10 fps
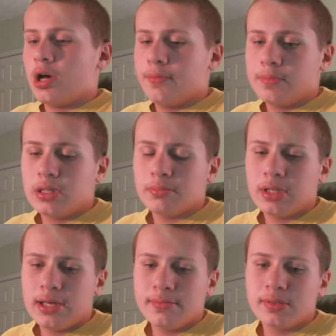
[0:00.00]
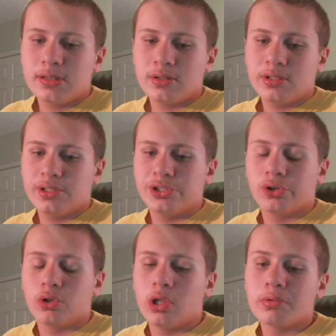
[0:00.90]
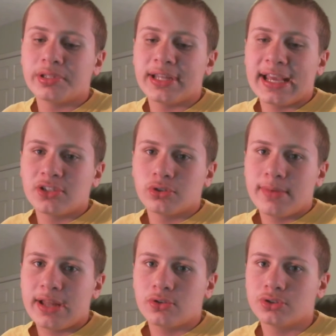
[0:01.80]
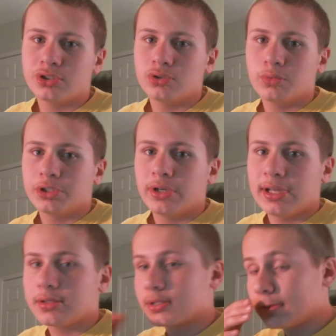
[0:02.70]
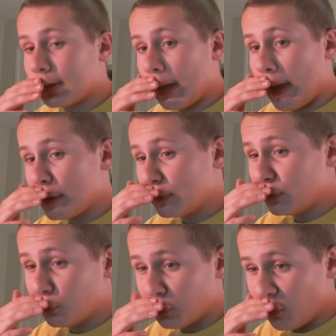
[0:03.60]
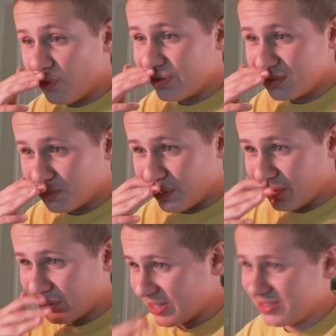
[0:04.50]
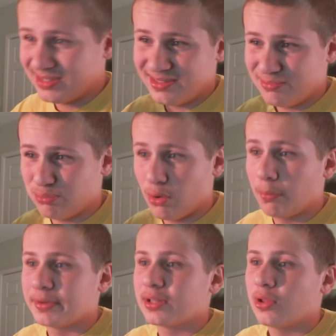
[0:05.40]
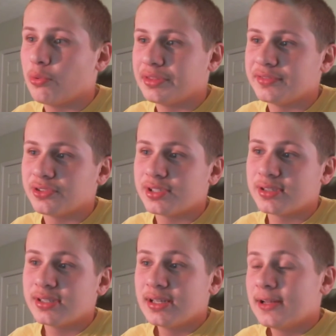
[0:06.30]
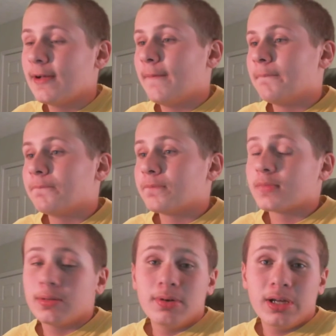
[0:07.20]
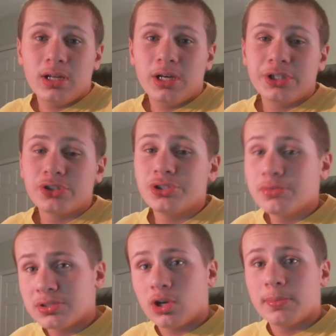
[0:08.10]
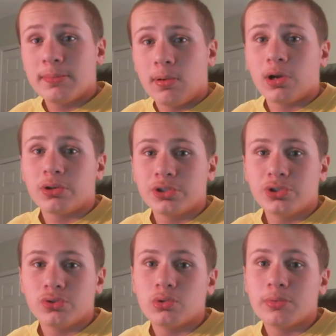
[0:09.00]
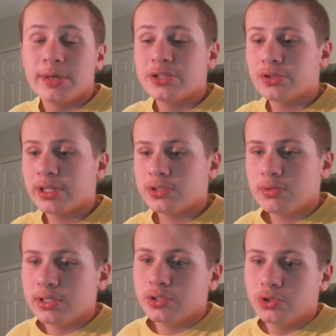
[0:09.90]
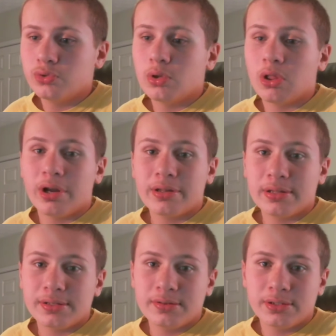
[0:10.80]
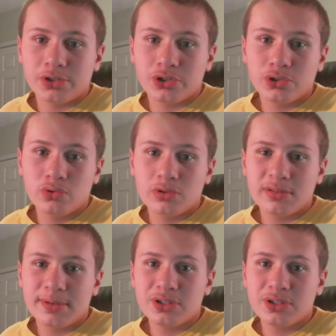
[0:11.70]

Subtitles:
Sometimes your clothing actually matters, too, when you're dancing. I don't always wear, appropriate clothing for this, but, your shoes are a big part, too. Make sure that you can do a lot of things in your shoes.